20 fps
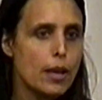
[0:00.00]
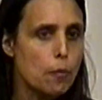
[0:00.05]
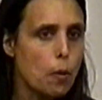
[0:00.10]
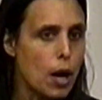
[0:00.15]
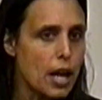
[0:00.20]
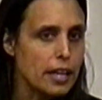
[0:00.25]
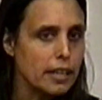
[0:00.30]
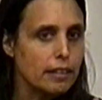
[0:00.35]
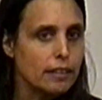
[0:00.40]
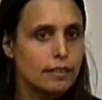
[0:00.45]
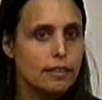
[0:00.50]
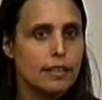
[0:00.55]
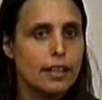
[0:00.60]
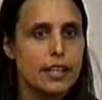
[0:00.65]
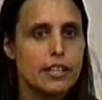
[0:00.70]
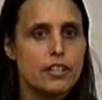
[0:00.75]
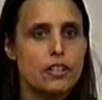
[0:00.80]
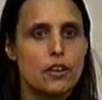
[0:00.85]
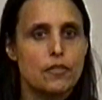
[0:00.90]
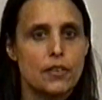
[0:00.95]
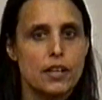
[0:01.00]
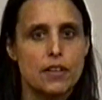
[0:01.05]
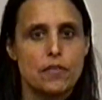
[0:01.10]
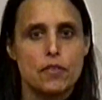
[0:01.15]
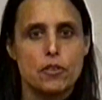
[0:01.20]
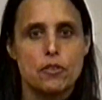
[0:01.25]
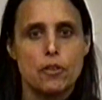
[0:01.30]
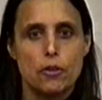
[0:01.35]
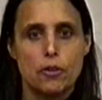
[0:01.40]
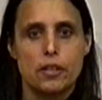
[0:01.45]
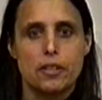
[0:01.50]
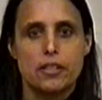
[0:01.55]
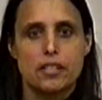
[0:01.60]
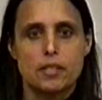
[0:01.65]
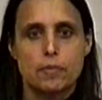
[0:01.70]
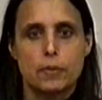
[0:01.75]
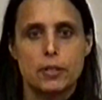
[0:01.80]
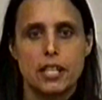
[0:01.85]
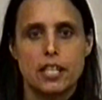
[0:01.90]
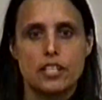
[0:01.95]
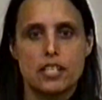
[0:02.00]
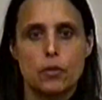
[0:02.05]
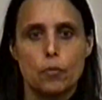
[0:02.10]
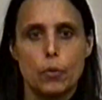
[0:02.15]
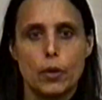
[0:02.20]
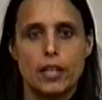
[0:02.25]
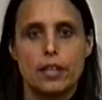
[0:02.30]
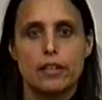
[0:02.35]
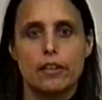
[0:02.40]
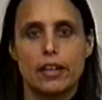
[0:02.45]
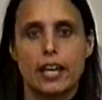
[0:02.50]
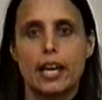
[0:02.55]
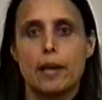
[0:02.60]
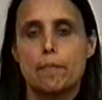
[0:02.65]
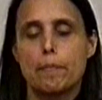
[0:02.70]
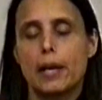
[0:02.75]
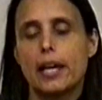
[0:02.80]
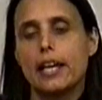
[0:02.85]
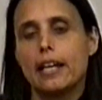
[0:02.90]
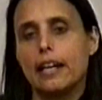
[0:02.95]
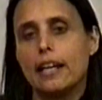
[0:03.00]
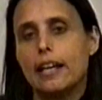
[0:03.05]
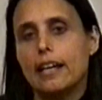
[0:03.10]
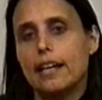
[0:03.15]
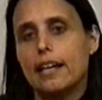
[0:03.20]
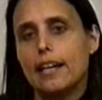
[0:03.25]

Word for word: they won. I don't know if any of you noted this, but they did win their campaign.